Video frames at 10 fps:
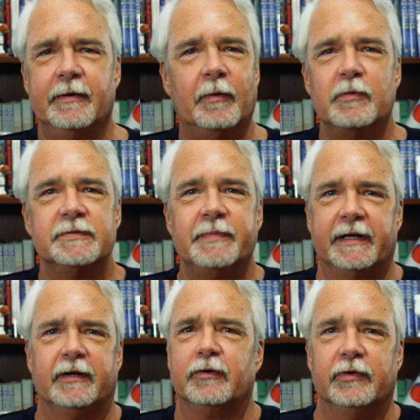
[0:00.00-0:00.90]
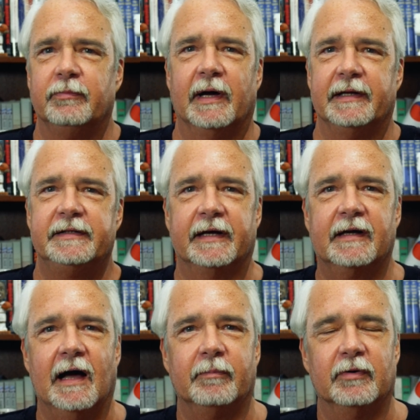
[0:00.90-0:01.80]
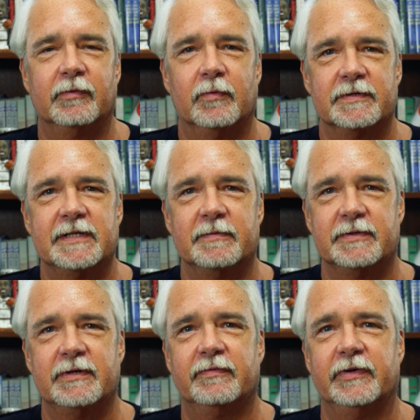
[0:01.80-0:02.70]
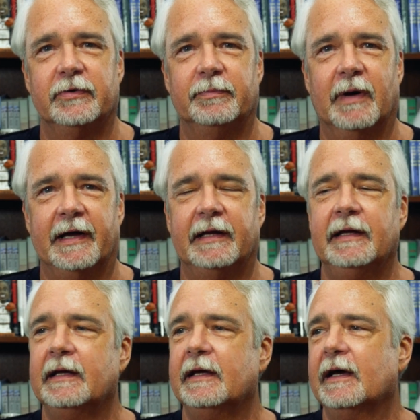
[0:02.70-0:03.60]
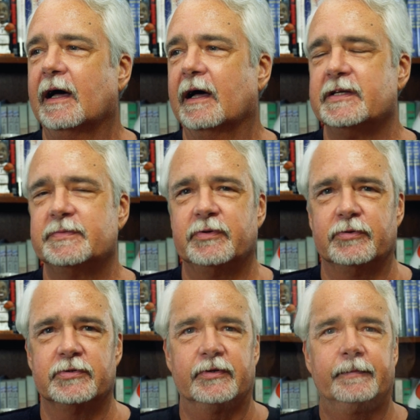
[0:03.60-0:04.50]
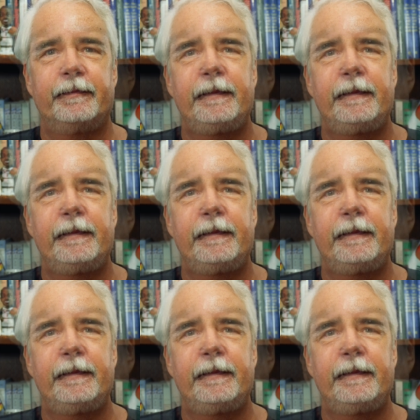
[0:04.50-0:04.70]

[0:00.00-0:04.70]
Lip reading: I know I wasn't being interviewed by Ted Koppel, of course. I was interviewed by his producer.